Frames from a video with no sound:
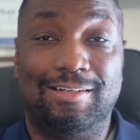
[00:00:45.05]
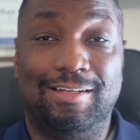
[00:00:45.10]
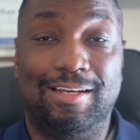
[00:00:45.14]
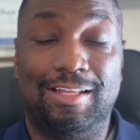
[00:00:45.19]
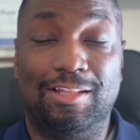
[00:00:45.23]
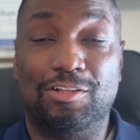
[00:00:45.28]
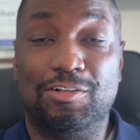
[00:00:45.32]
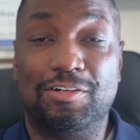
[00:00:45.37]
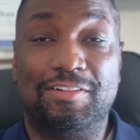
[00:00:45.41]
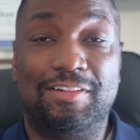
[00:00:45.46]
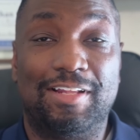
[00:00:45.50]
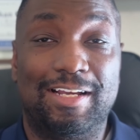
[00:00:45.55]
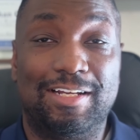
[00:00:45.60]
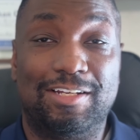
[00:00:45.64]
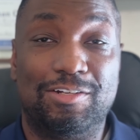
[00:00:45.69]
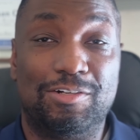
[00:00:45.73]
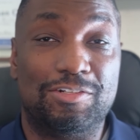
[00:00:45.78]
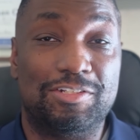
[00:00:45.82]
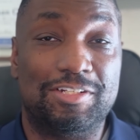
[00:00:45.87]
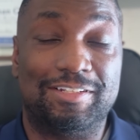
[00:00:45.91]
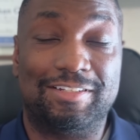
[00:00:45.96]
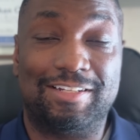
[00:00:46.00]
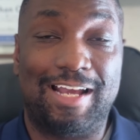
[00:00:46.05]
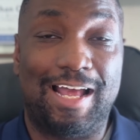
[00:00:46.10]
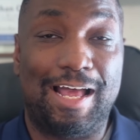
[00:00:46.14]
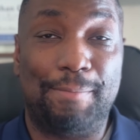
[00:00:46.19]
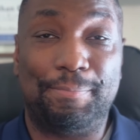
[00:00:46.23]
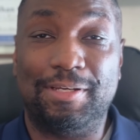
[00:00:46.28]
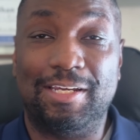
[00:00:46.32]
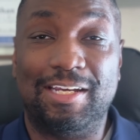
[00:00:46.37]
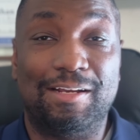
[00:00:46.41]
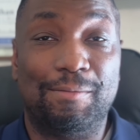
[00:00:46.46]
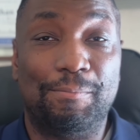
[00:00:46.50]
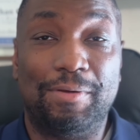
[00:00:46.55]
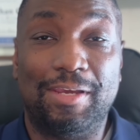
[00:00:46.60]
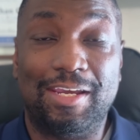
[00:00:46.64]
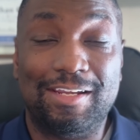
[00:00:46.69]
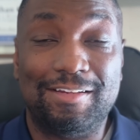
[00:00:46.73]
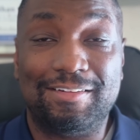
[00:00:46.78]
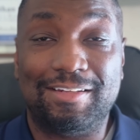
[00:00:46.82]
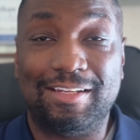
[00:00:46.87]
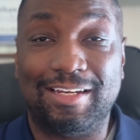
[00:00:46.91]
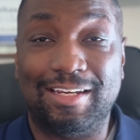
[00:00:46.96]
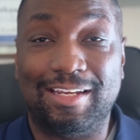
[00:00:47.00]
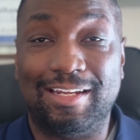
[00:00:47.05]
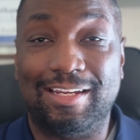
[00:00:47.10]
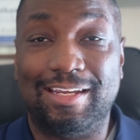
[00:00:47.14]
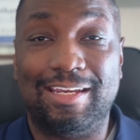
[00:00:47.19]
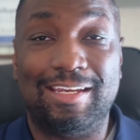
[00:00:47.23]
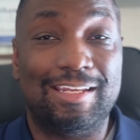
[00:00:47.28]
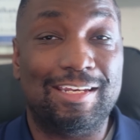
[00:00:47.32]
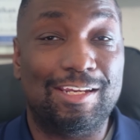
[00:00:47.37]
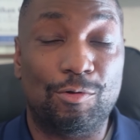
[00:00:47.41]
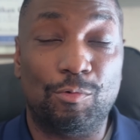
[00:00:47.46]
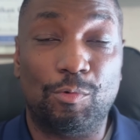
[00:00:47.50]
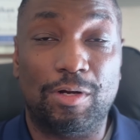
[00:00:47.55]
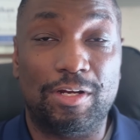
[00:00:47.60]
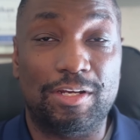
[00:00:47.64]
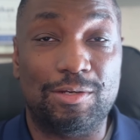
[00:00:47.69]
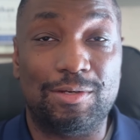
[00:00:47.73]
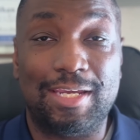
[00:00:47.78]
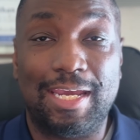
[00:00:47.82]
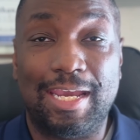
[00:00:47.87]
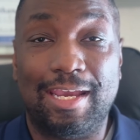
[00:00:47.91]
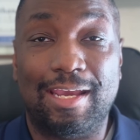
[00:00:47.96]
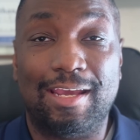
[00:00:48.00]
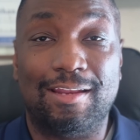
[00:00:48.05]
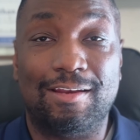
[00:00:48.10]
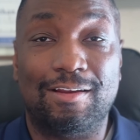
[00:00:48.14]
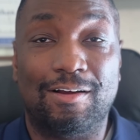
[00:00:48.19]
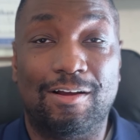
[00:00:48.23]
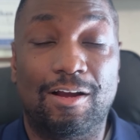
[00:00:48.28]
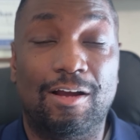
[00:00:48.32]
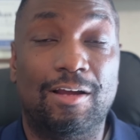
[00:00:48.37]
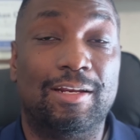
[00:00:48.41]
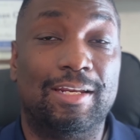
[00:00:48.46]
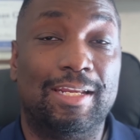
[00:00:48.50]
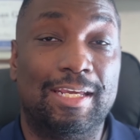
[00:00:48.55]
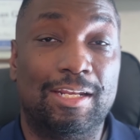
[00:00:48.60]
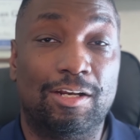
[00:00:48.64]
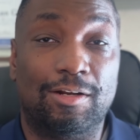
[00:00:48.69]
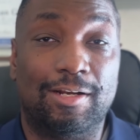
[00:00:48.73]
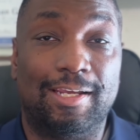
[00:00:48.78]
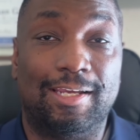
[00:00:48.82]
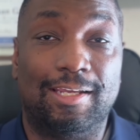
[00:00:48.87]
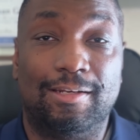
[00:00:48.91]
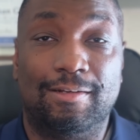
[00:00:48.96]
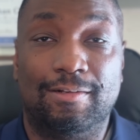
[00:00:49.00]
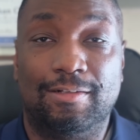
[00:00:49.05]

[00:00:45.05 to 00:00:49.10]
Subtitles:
It looks like you're just copying and pasting it anywhere you can on the internet.